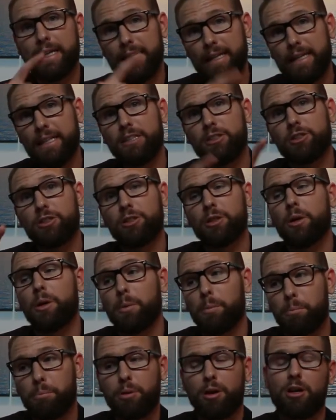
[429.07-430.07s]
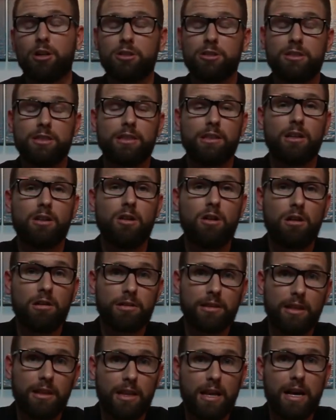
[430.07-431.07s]
each person
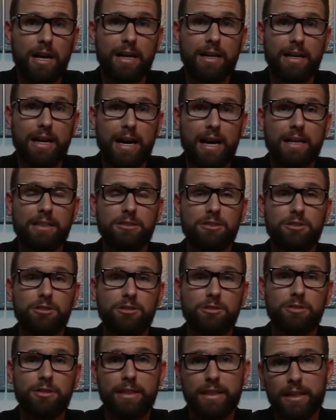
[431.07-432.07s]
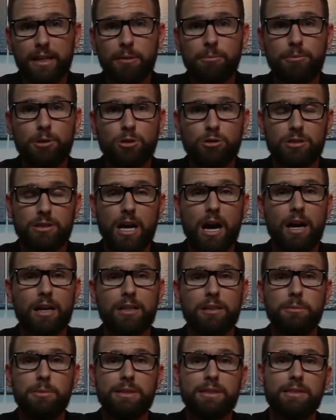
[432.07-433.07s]
along the line has to dig up those
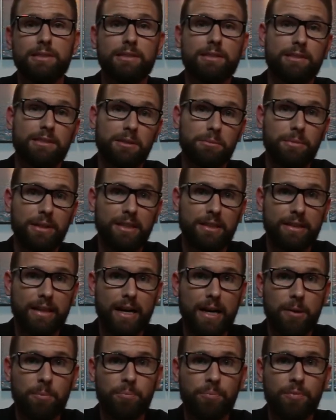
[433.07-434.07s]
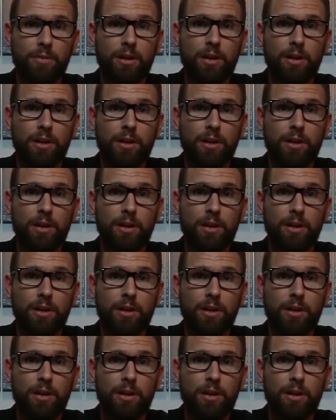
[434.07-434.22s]
documents and submit that.